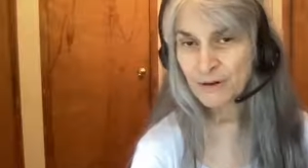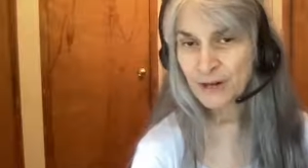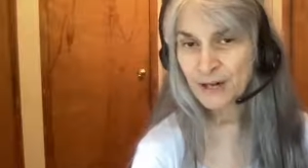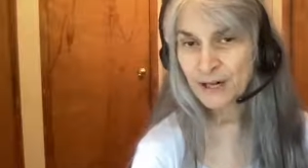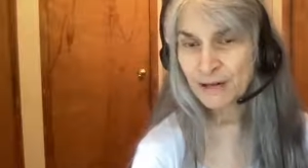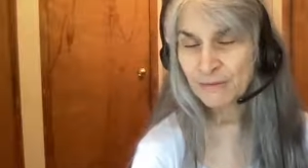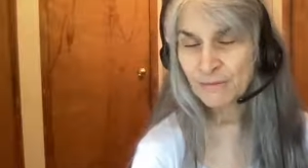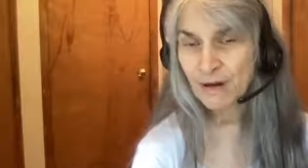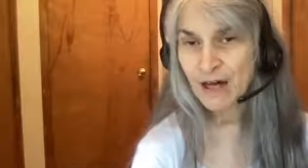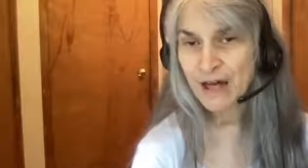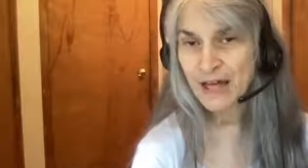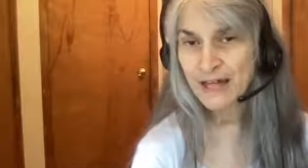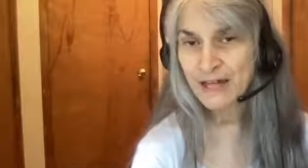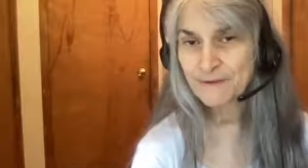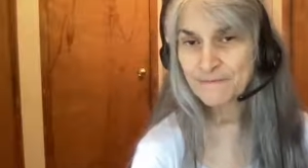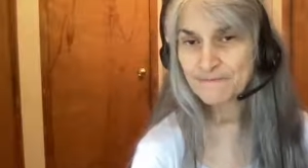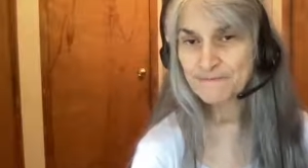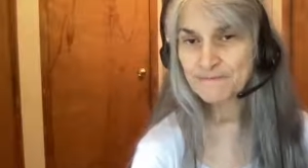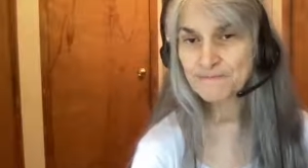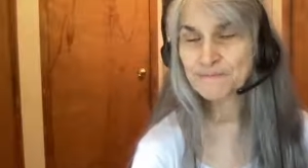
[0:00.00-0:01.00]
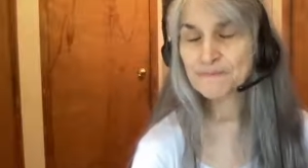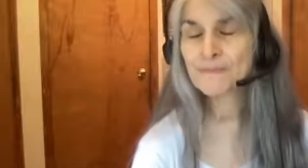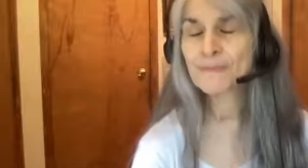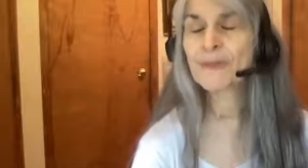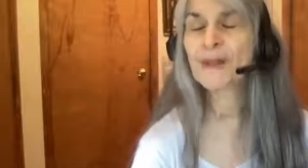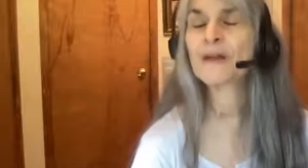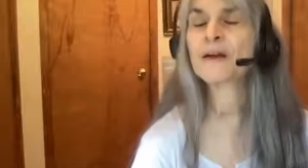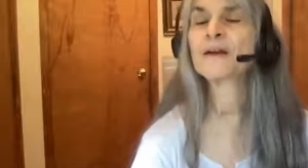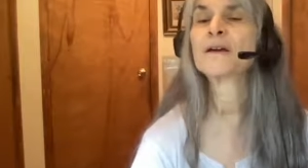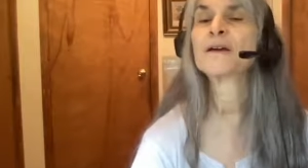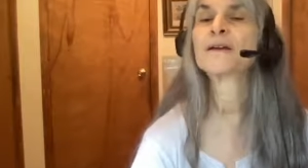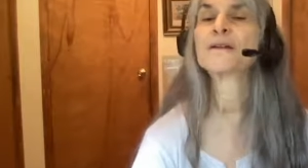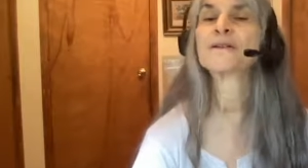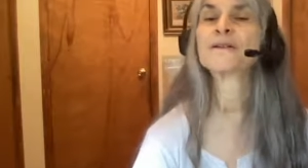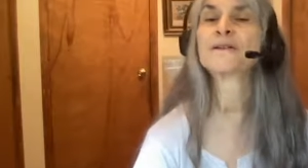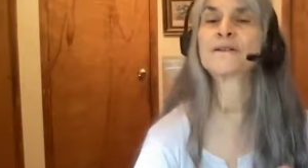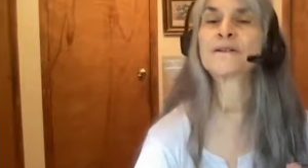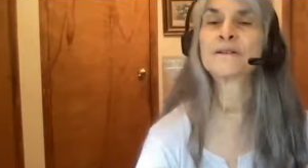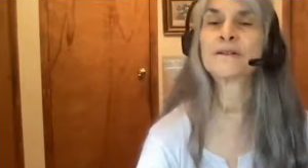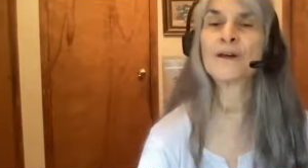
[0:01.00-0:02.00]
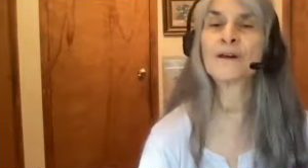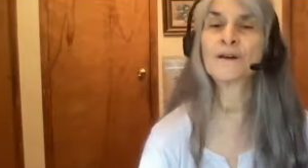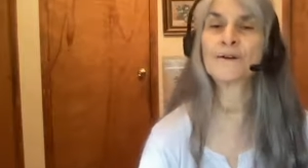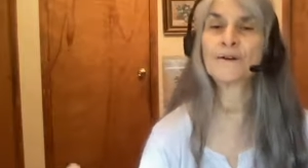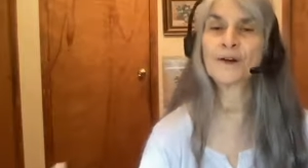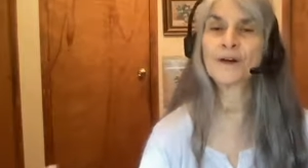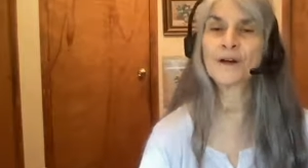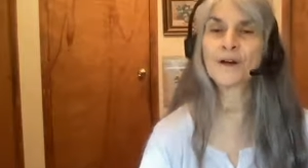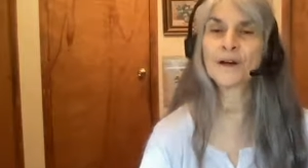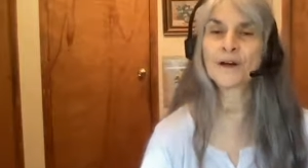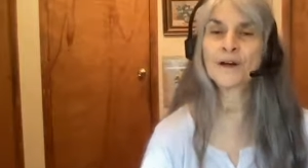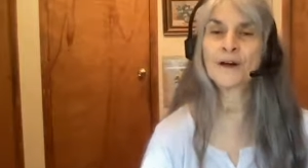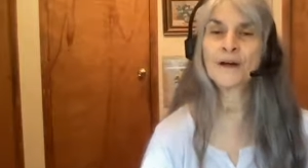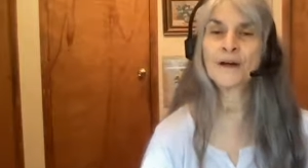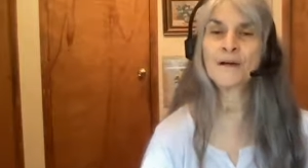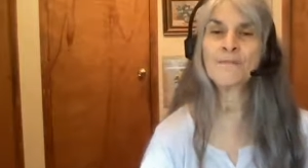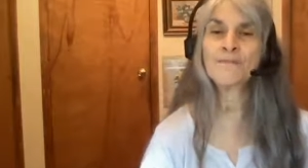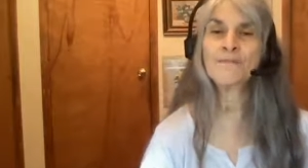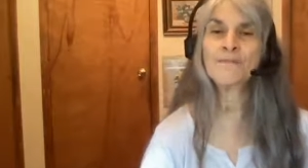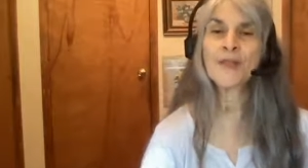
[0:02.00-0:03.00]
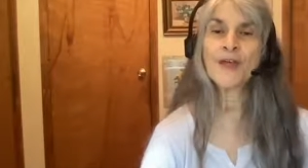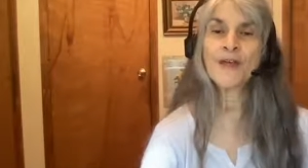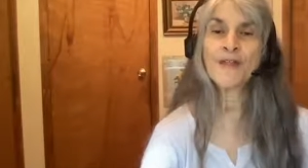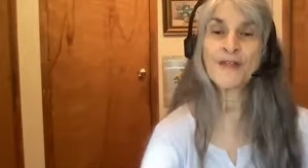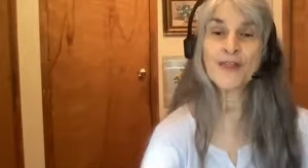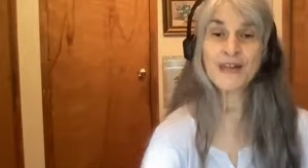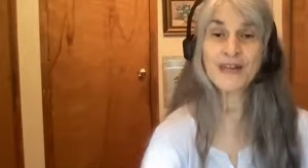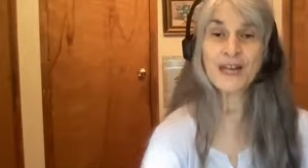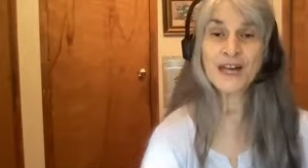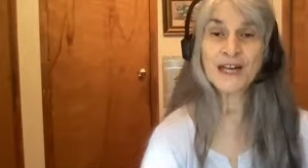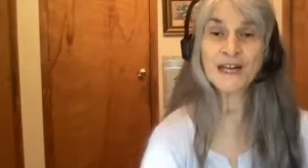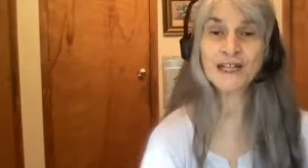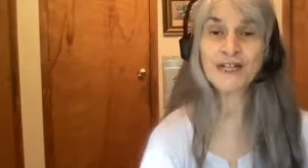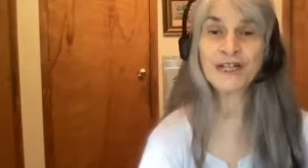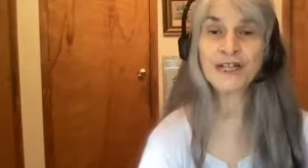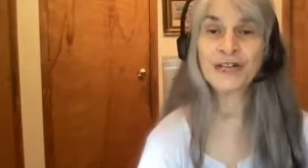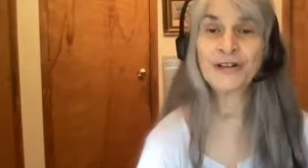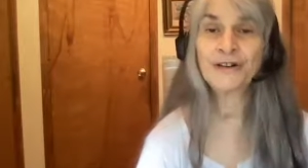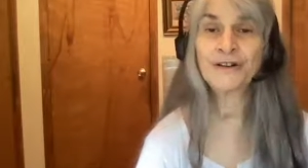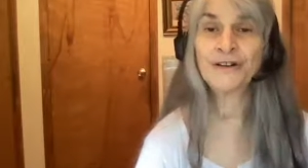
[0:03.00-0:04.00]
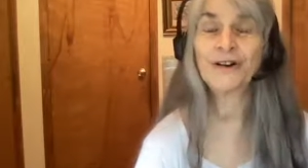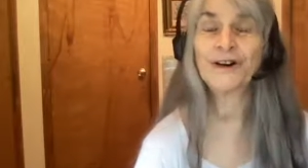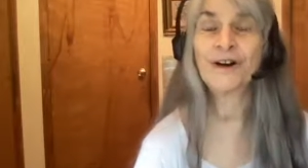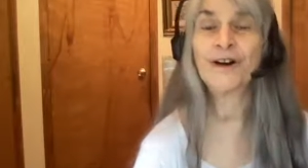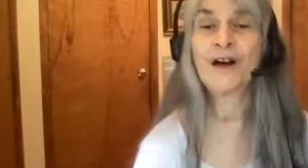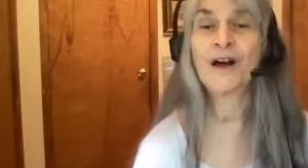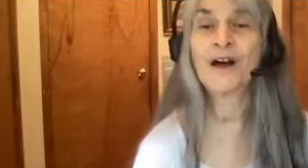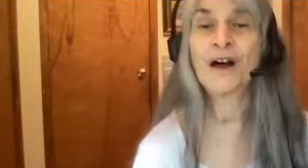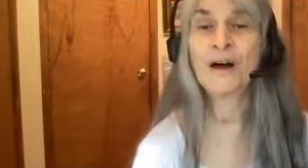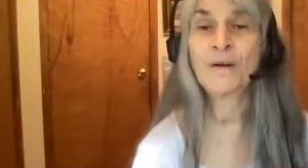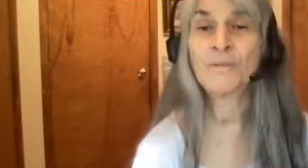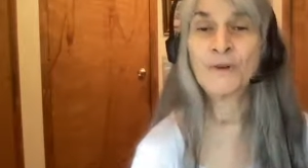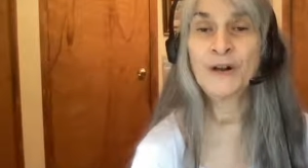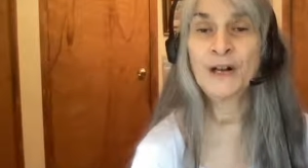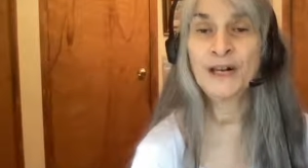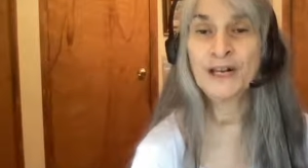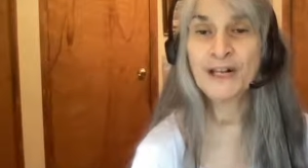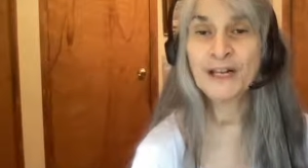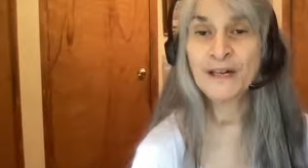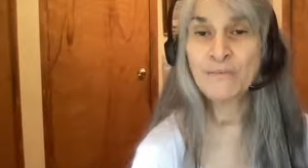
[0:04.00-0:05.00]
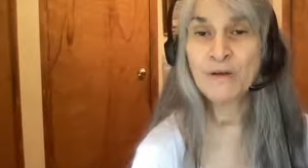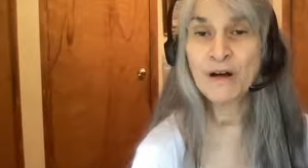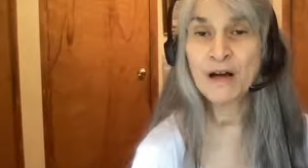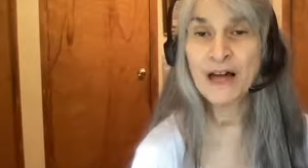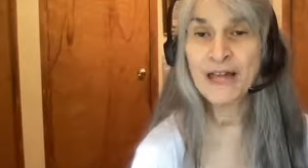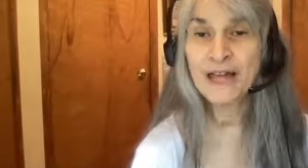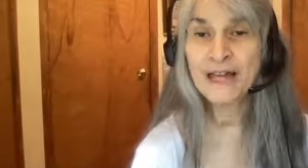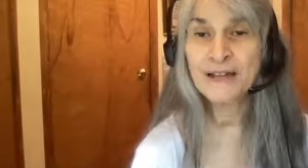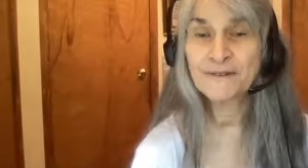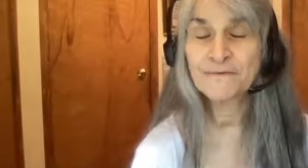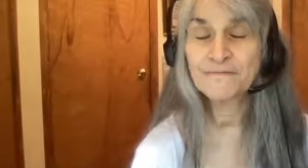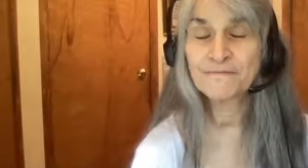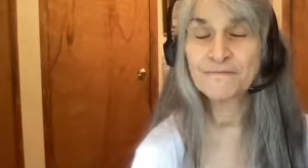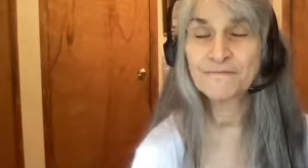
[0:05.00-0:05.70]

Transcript: ready to buy it. So come the next year, I'm ready to buy it.